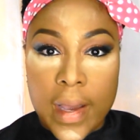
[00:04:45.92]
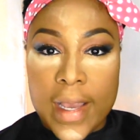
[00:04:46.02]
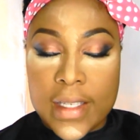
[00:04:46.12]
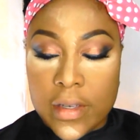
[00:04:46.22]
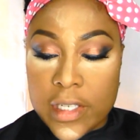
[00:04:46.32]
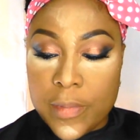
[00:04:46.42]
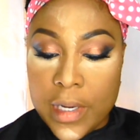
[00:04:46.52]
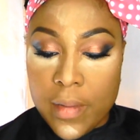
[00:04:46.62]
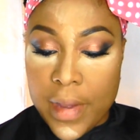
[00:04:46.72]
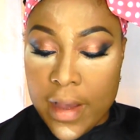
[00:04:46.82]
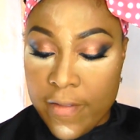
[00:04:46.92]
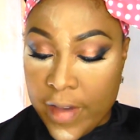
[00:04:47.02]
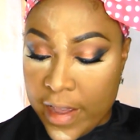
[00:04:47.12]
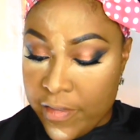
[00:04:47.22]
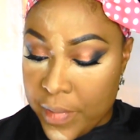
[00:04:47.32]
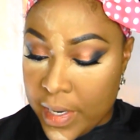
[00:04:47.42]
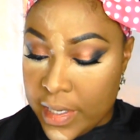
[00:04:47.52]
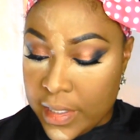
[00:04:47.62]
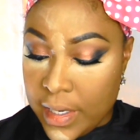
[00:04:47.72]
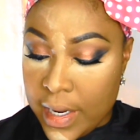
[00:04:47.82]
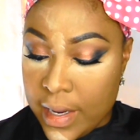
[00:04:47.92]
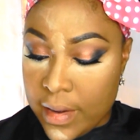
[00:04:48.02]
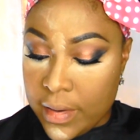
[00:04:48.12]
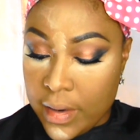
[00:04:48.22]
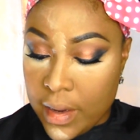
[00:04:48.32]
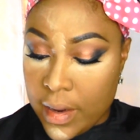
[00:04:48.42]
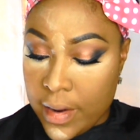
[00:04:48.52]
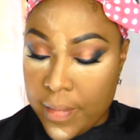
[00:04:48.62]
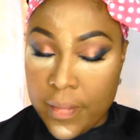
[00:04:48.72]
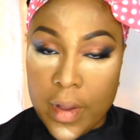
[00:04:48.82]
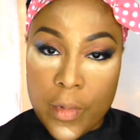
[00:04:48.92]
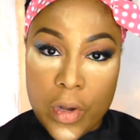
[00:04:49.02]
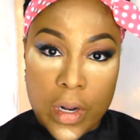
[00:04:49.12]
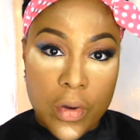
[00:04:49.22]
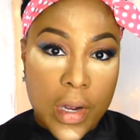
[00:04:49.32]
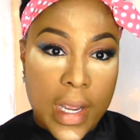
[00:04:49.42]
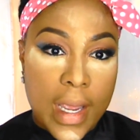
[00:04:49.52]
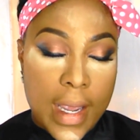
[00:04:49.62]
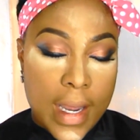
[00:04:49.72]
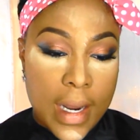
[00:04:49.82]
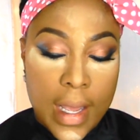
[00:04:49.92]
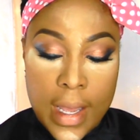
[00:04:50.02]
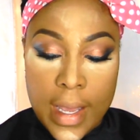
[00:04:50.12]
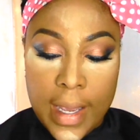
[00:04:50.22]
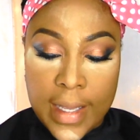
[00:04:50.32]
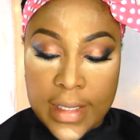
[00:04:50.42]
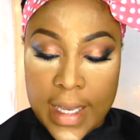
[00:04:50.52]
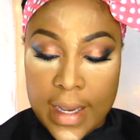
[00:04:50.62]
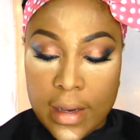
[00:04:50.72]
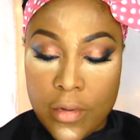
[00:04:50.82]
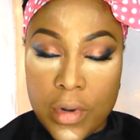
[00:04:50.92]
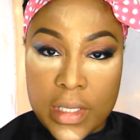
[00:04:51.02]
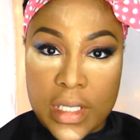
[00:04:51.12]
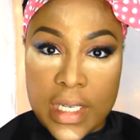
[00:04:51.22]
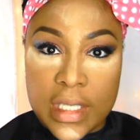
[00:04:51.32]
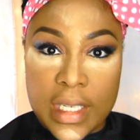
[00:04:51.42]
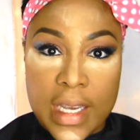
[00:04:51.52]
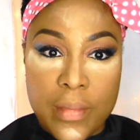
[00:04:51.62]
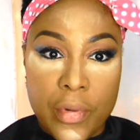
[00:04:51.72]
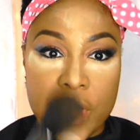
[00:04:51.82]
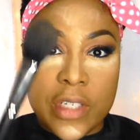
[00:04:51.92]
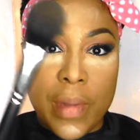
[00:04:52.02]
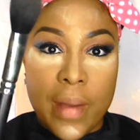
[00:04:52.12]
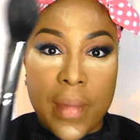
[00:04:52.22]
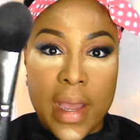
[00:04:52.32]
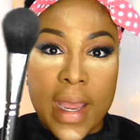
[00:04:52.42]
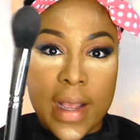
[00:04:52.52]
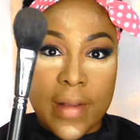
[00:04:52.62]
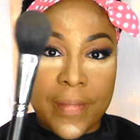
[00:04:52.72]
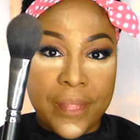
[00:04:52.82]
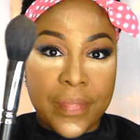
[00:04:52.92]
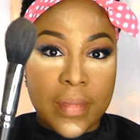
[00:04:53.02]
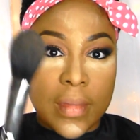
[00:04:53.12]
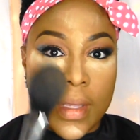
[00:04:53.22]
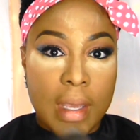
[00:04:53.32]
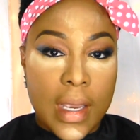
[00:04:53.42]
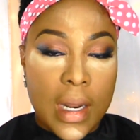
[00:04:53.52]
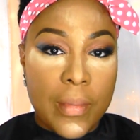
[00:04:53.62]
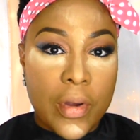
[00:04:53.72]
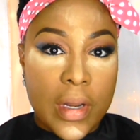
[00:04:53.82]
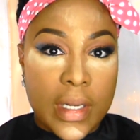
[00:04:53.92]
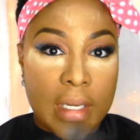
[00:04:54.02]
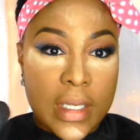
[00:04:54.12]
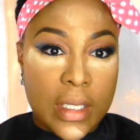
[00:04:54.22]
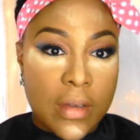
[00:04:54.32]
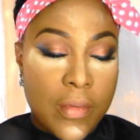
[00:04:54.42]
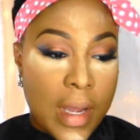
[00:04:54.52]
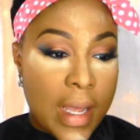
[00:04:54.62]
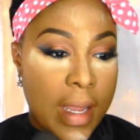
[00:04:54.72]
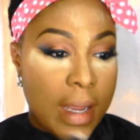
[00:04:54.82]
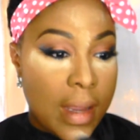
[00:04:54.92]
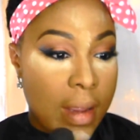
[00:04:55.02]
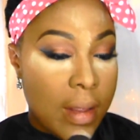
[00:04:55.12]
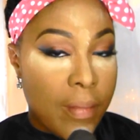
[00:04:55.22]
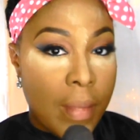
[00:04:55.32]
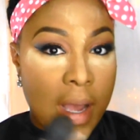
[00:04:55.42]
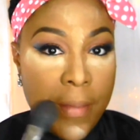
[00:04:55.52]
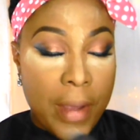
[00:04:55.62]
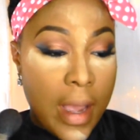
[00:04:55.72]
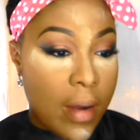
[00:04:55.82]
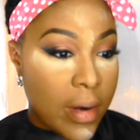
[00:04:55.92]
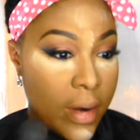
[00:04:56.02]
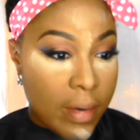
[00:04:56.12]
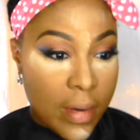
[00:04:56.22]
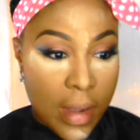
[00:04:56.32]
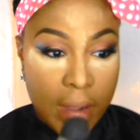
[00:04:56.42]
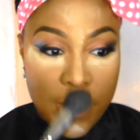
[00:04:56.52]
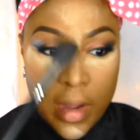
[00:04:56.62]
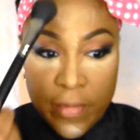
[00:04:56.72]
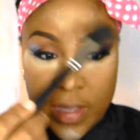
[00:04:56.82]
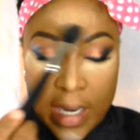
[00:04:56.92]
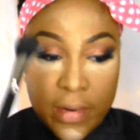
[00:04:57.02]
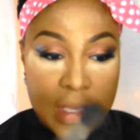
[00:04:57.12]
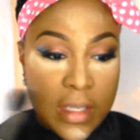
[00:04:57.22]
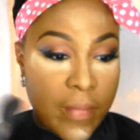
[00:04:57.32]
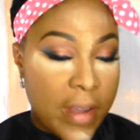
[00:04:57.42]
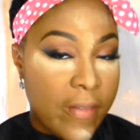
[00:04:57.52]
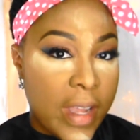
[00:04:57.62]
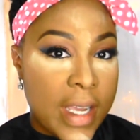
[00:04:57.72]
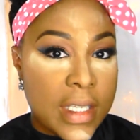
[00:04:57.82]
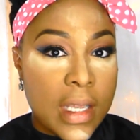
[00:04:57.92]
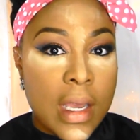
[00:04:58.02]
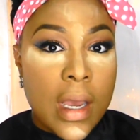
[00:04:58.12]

Okay, so it's been about 5 minutes now. I'm going to go ahead and take a 116 brush by MAC, and I'm going to dust away my powder off the areas of my face.